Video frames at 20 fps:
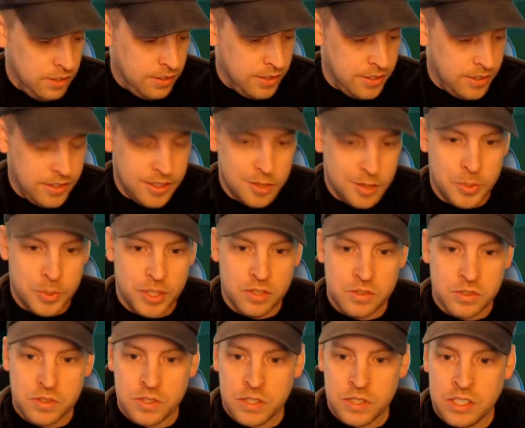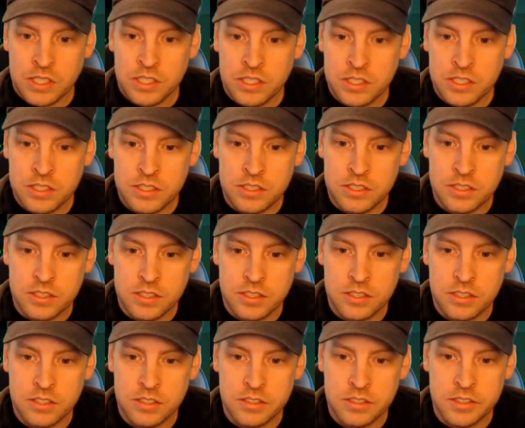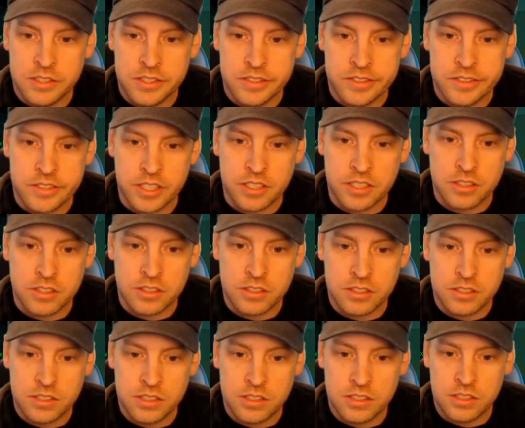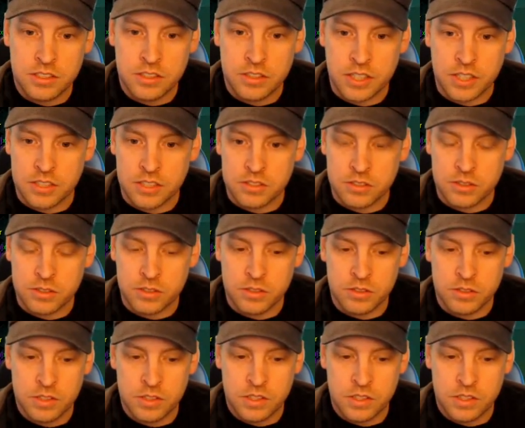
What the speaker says: Belt. It's actually... okay, so...